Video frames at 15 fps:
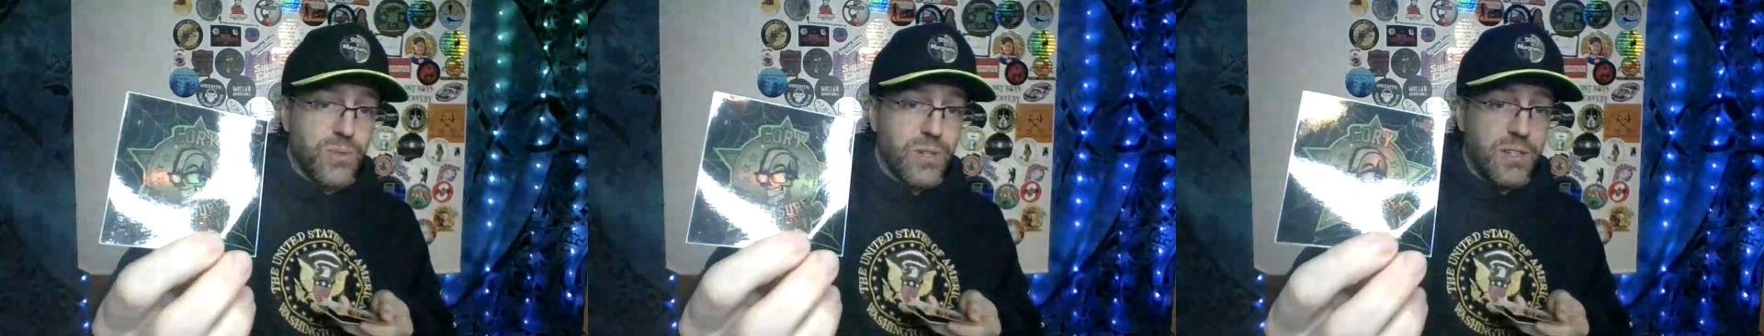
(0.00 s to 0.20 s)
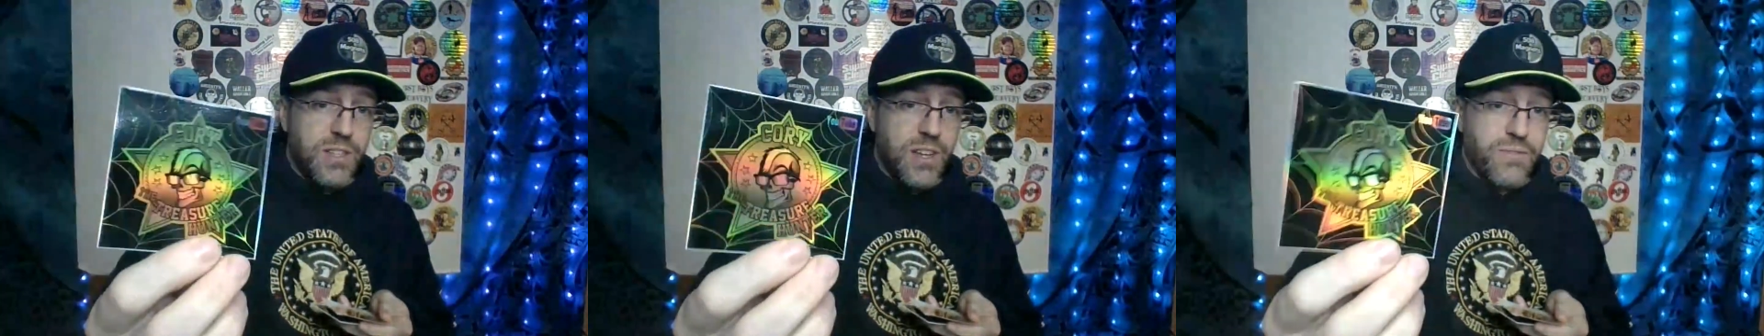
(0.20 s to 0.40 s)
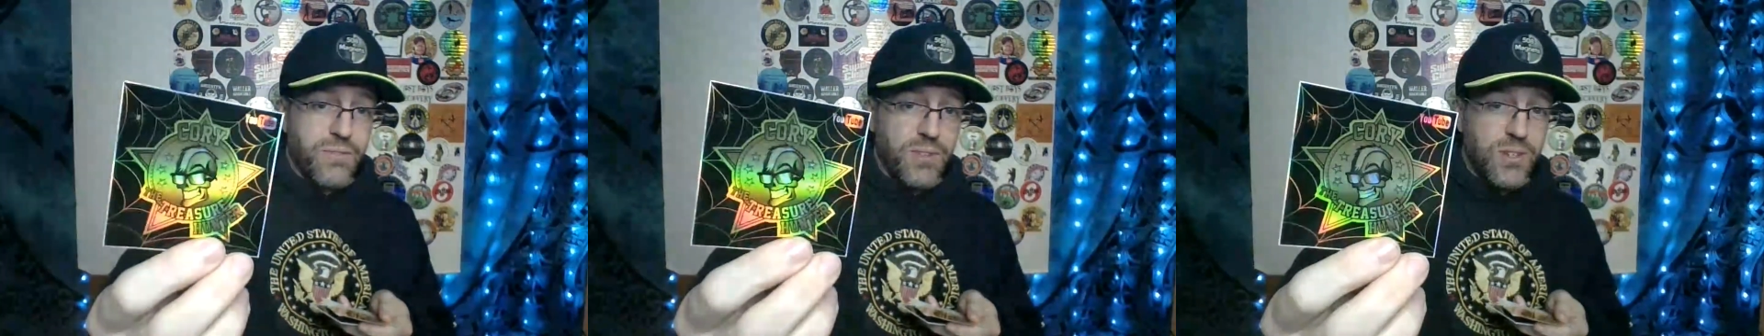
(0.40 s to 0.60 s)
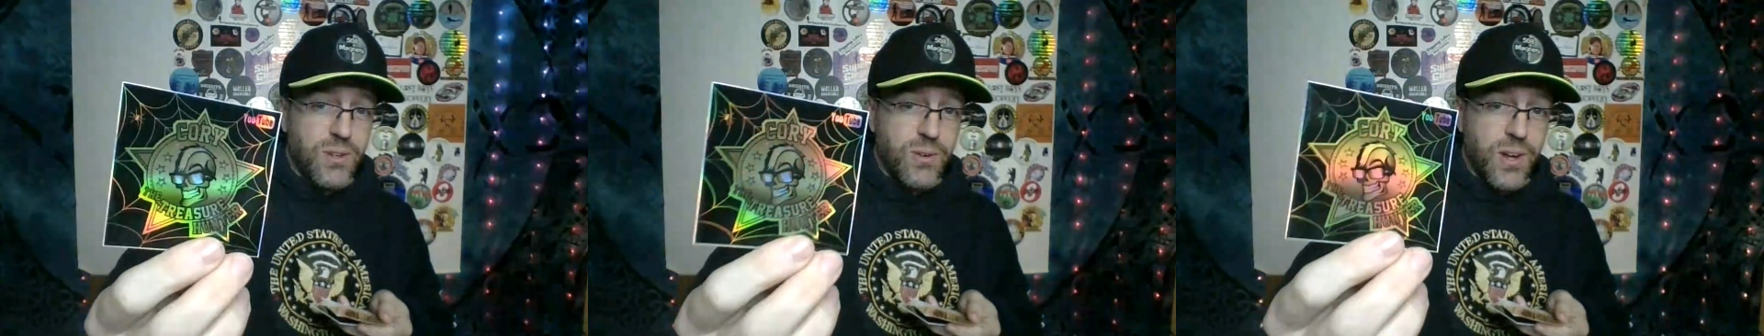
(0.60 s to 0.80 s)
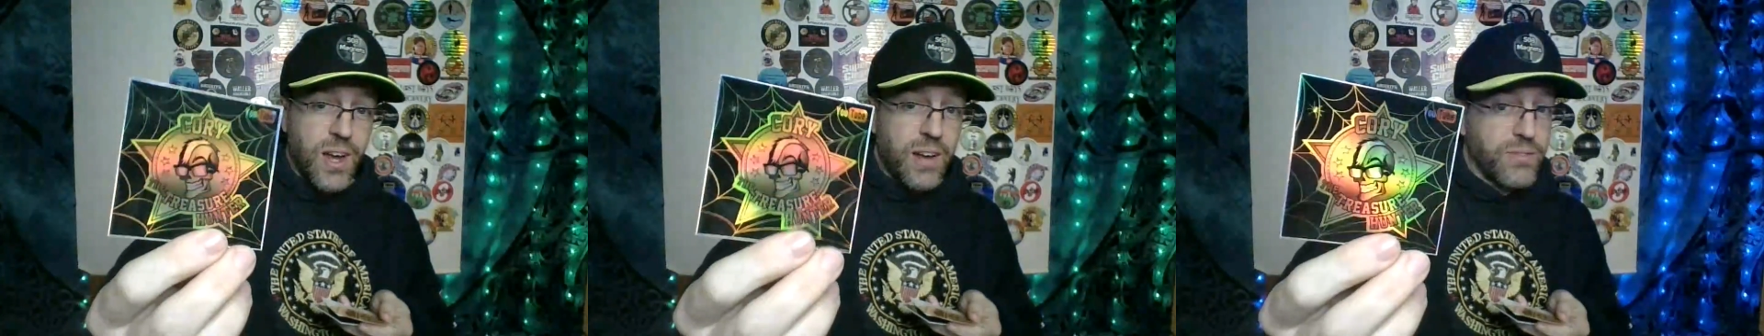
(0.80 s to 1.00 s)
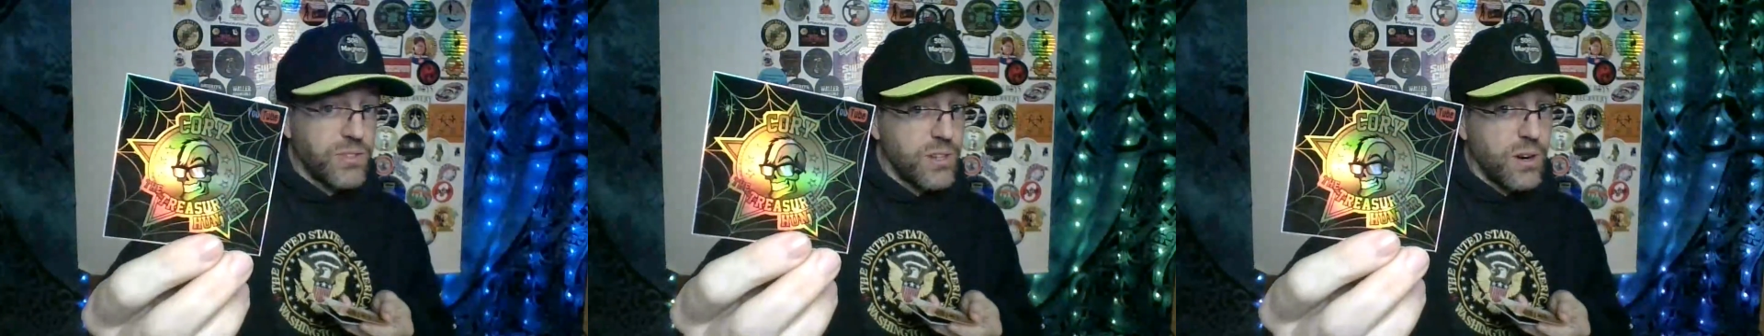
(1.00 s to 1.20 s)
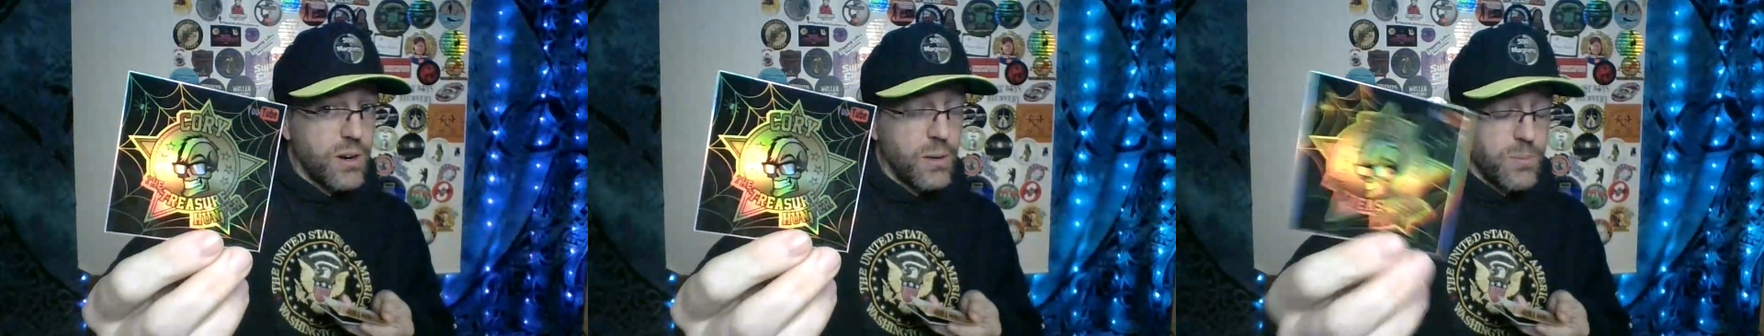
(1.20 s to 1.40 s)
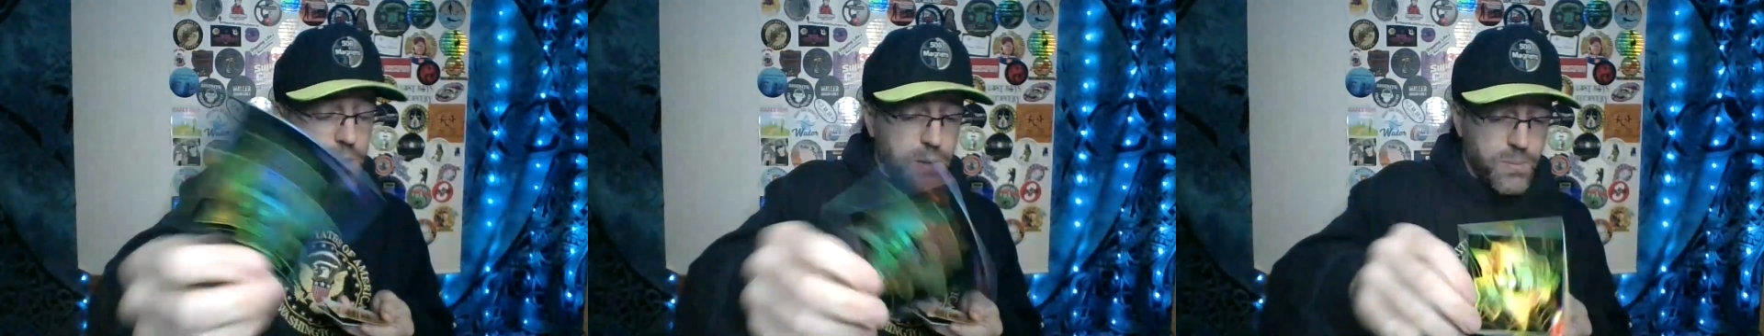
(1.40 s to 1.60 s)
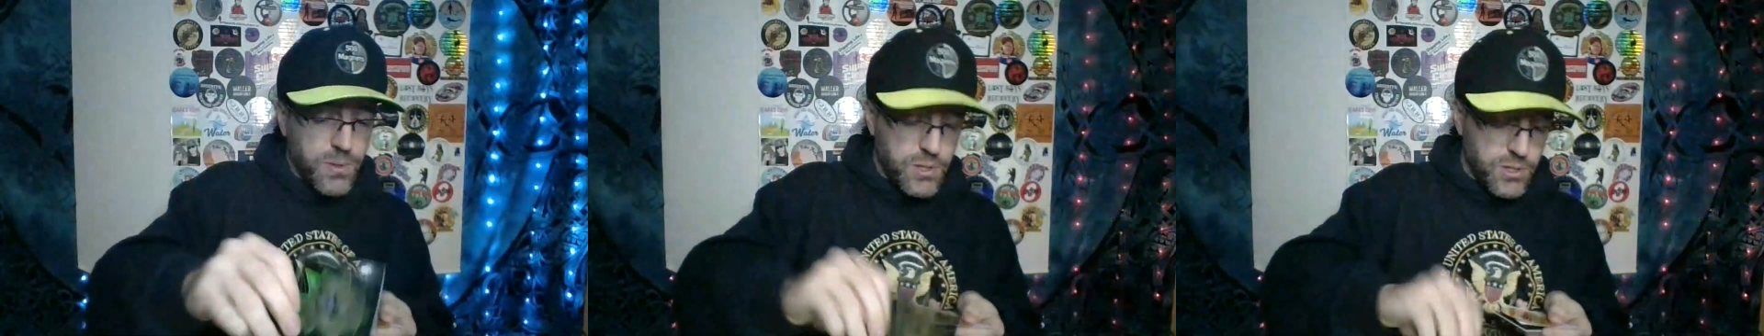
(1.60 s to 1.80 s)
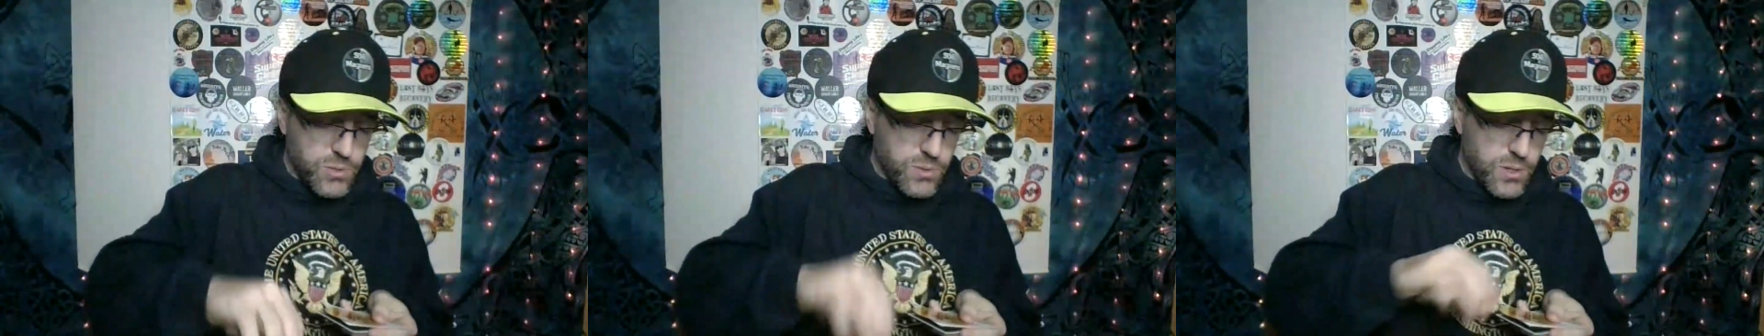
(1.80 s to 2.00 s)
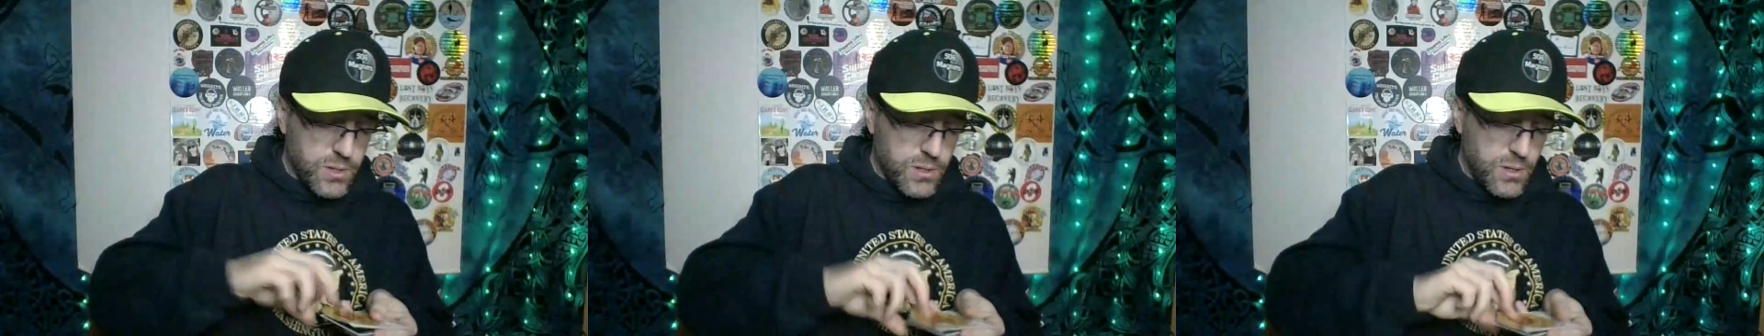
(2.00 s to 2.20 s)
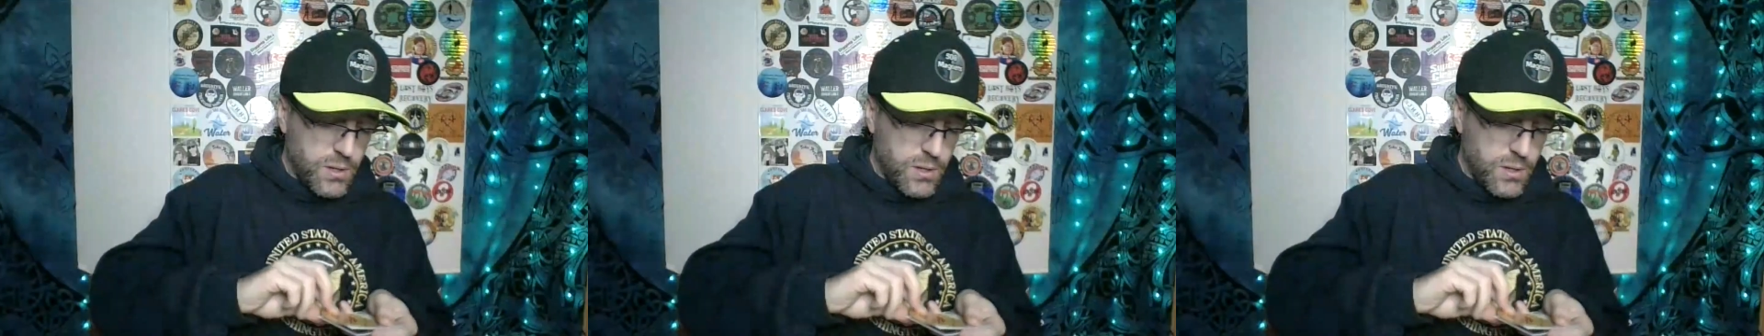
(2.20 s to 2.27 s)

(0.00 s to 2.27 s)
definitely don't have. Sorry, I'm keeping this one.